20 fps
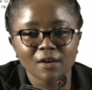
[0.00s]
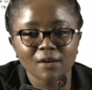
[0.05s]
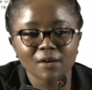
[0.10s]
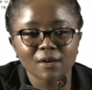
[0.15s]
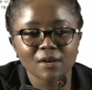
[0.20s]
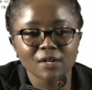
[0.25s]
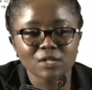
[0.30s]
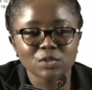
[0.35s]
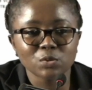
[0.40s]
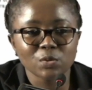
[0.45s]

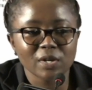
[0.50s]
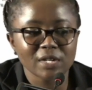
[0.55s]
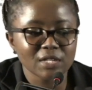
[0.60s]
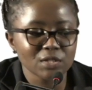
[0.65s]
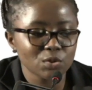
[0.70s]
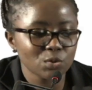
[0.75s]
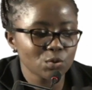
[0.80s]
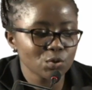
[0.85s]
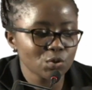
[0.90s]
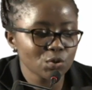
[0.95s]
to an
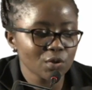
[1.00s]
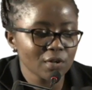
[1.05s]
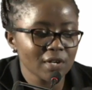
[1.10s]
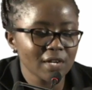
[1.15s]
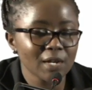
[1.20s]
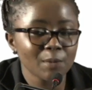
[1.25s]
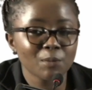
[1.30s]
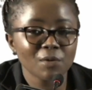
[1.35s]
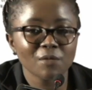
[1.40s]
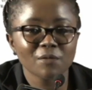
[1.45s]
institution,
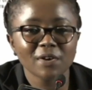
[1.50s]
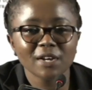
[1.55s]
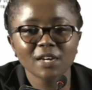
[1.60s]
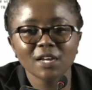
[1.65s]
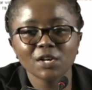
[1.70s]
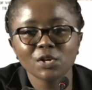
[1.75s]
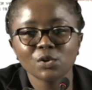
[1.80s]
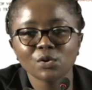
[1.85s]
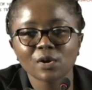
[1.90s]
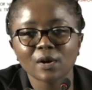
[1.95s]
and
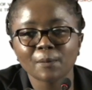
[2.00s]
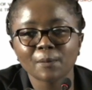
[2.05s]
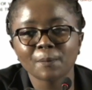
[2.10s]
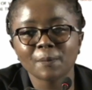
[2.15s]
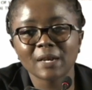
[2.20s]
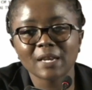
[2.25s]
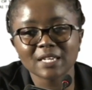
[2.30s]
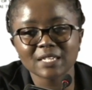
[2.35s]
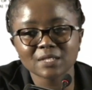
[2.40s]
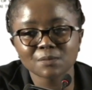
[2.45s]
provided you are
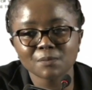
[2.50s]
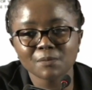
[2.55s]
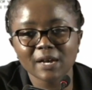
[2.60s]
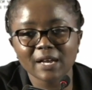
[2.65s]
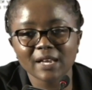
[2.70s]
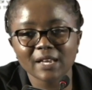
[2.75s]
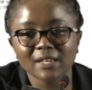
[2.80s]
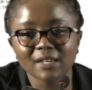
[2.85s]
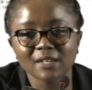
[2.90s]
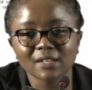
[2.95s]
placed
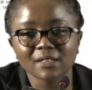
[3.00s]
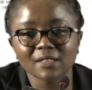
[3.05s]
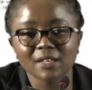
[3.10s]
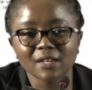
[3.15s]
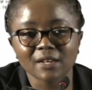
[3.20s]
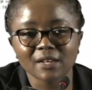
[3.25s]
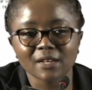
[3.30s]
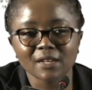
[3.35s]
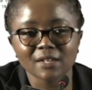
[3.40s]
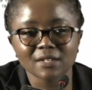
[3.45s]
by
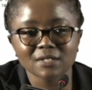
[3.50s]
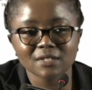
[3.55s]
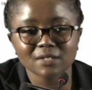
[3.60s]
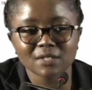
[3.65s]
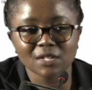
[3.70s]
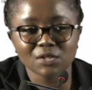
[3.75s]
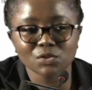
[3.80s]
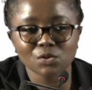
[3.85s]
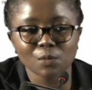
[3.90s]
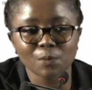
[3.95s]
the
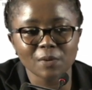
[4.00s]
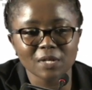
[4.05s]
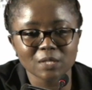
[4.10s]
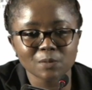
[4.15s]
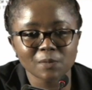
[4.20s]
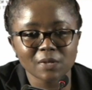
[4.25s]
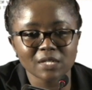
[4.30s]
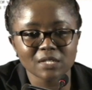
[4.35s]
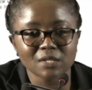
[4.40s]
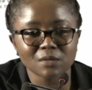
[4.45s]
central
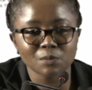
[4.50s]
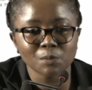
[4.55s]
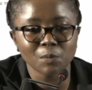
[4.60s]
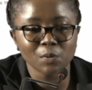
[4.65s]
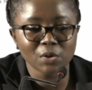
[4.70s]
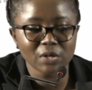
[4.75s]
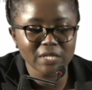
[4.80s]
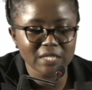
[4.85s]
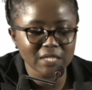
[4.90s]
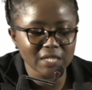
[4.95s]
placement
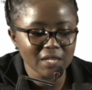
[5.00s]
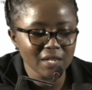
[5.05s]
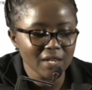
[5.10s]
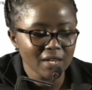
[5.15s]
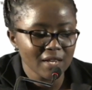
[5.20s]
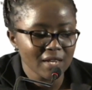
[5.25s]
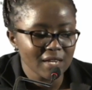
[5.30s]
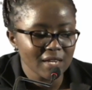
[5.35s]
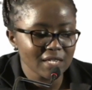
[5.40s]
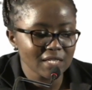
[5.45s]
body,
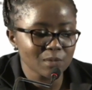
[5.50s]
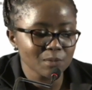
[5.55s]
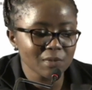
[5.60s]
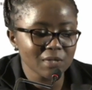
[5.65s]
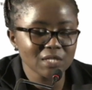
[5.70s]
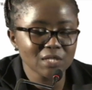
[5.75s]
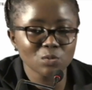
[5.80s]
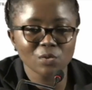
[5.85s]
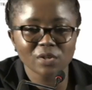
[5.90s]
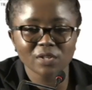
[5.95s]
it
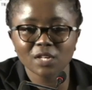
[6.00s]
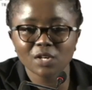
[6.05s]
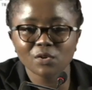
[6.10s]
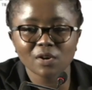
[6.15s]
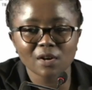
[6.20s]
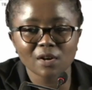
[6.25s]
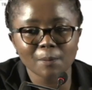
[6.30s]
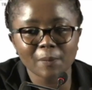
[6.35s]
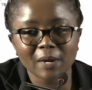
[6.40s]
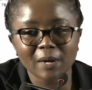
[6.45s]
means whether you
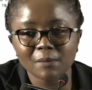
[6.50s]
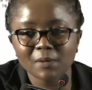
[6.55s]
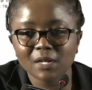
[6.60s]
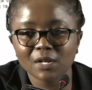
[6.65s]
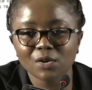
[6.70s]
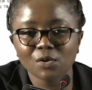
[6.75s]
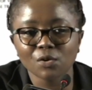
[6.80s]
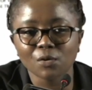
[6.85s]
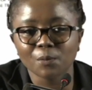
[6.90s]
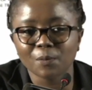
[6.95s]
are a
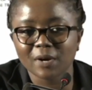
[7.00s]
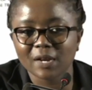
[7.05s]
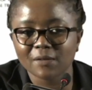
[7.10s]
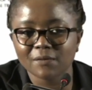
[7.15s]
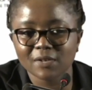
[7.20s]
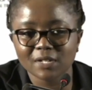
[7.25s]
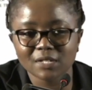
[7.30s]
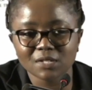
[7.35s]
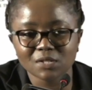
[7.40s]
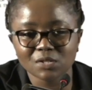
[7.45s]
public or
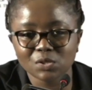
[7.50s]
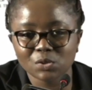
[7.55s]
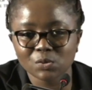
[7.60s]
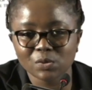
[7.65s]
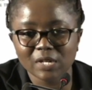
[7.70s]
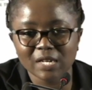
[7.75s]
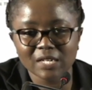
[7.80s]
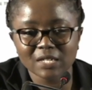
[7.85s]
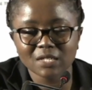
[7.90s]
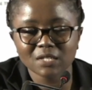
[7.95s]
private
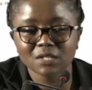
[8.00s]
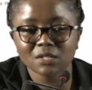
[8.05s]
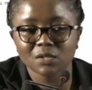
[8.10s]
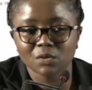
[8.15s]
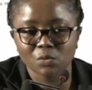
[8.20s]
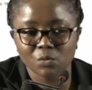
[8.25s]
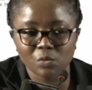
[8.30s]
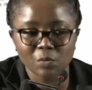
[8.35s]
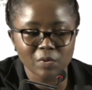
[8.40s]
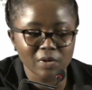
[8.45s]
student,
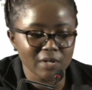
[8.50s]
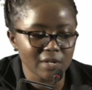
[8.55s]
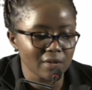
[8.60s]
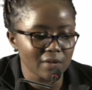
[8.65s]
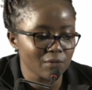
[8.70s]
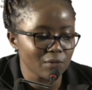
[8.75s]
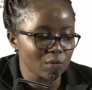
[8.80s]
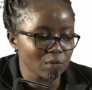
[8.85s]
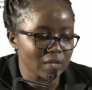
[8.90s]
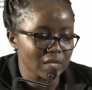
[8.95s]
we will
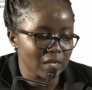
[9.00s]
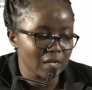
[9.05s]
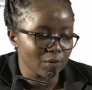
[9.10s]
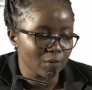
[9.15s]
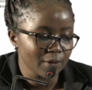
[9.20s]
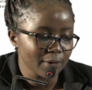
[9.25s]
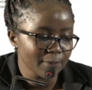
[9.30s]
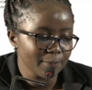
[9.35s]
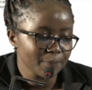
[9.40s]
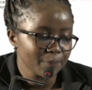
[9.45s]
give you the
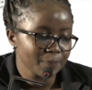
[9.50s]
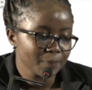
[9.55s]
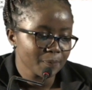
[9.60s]
loan.